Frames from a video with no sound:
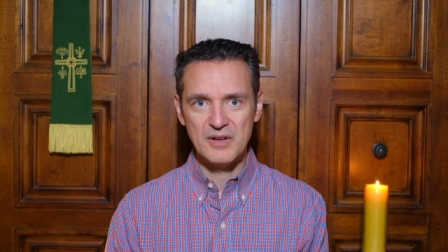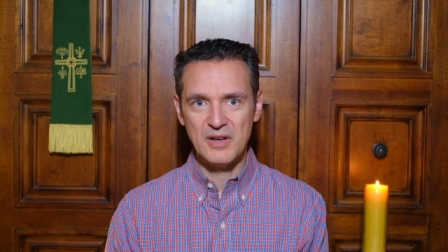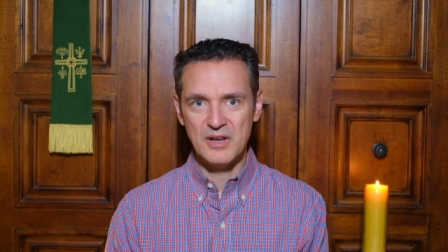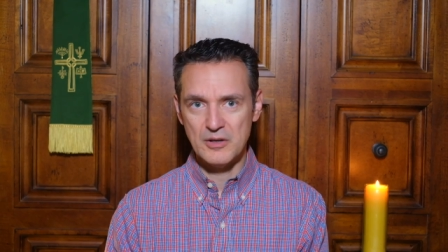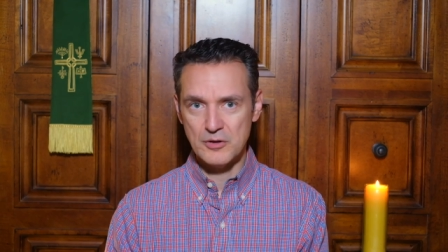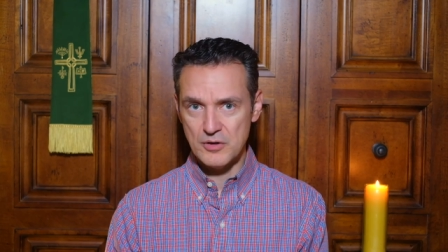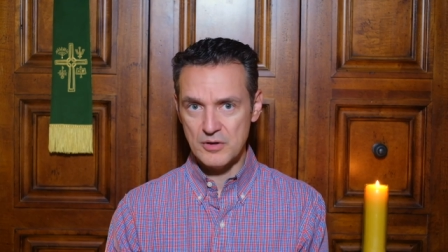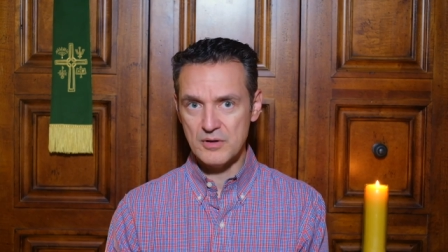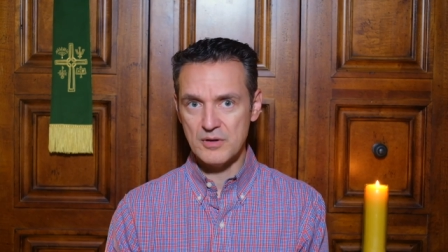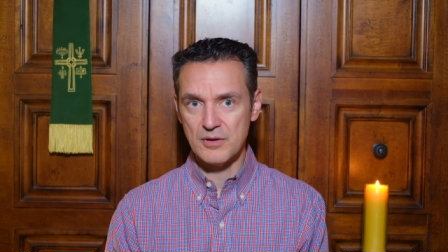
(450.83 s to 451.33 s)

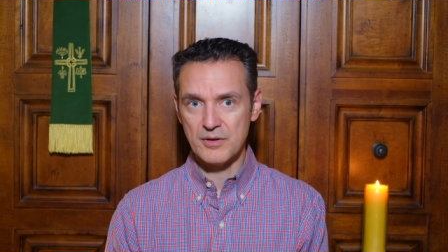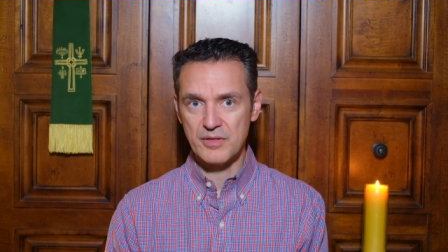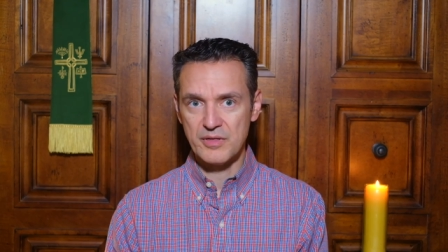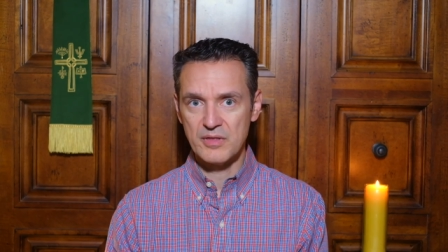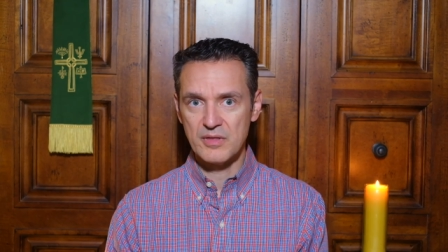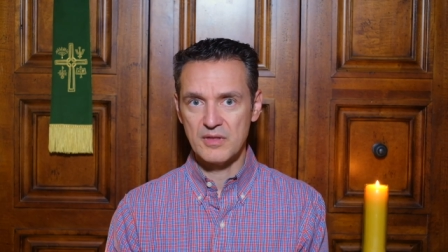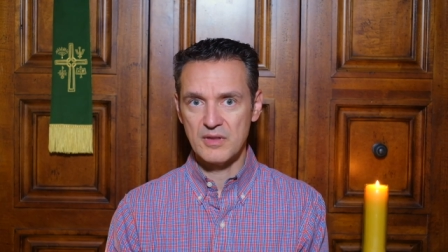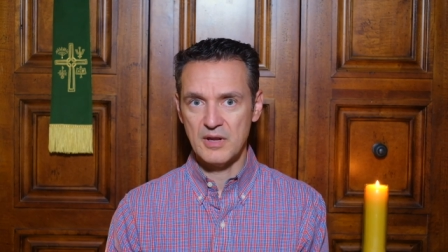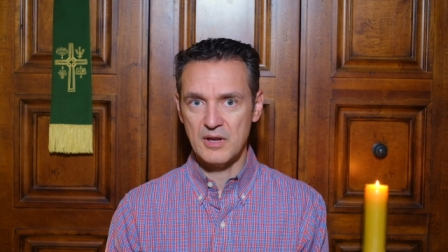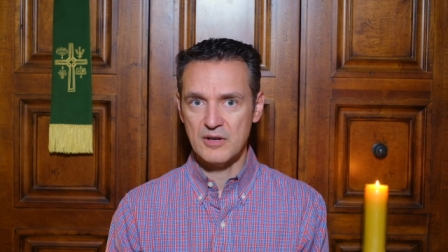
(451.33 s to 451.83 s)
and
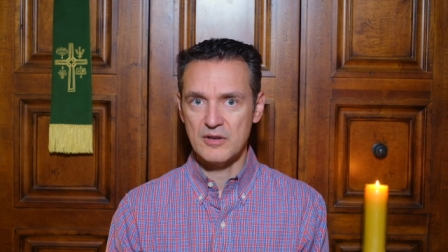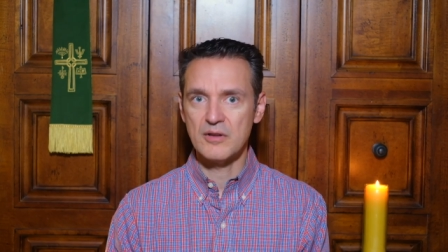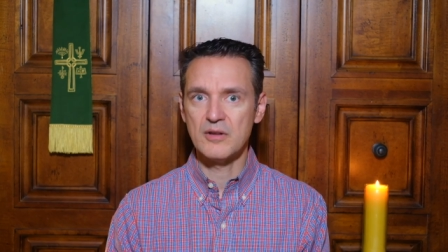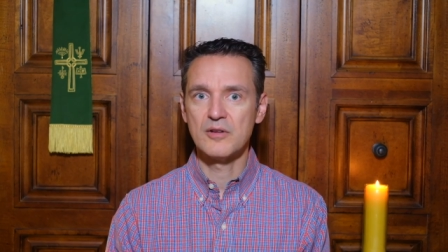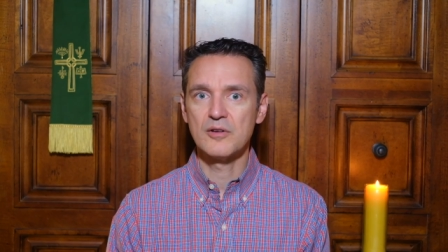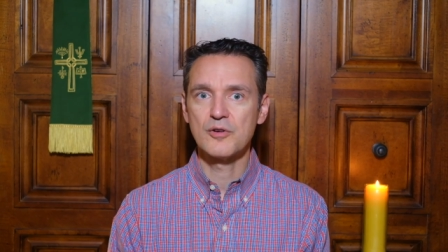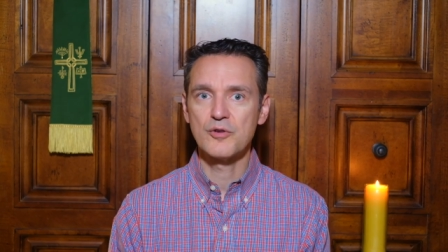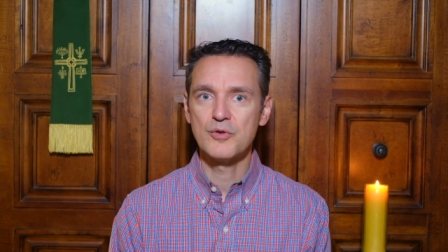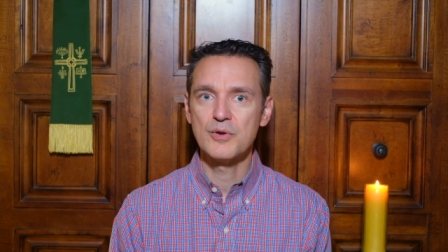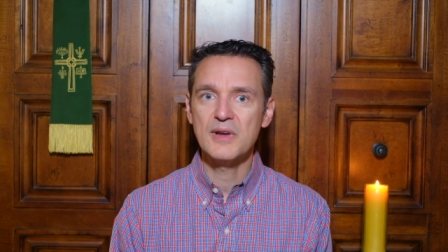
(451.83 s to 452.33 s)
earth and
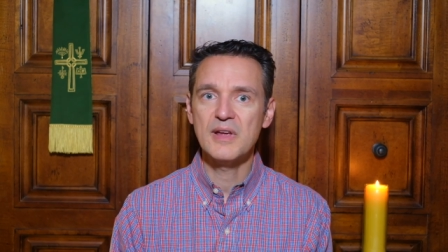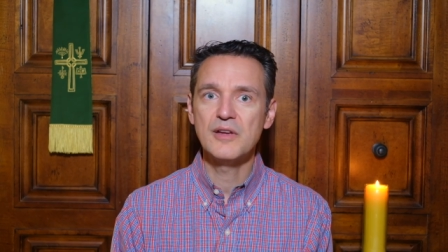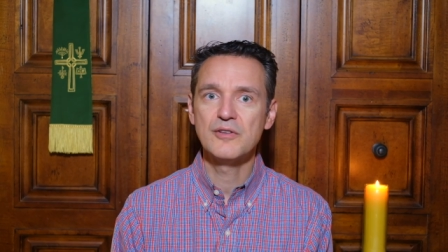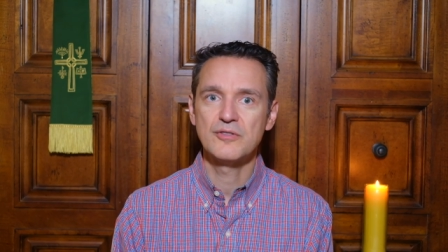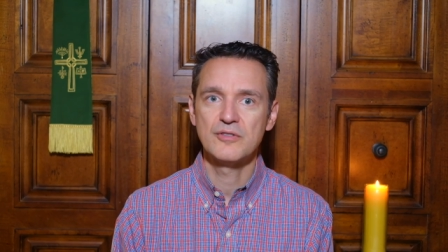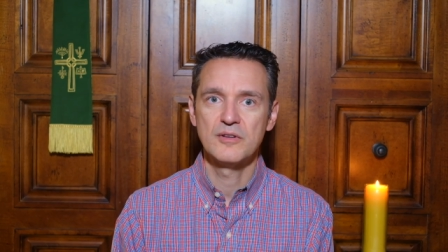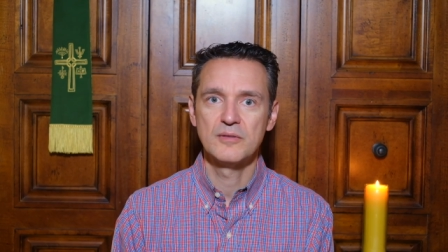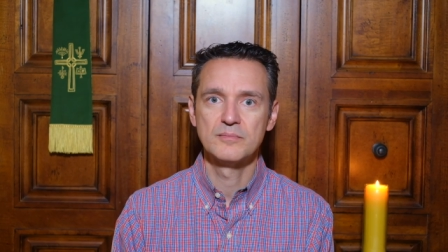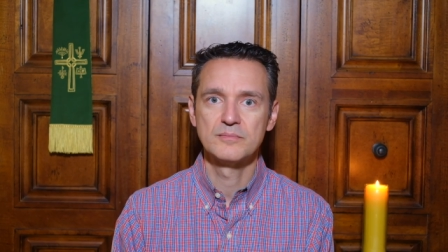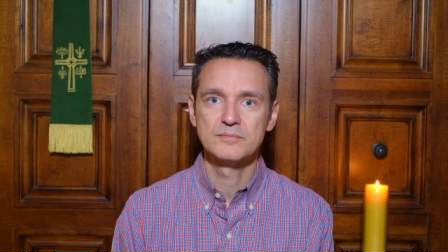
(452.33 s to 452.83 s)
all
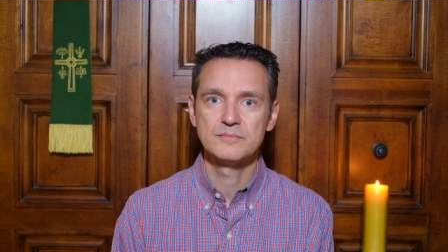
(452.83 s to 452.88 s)
creation.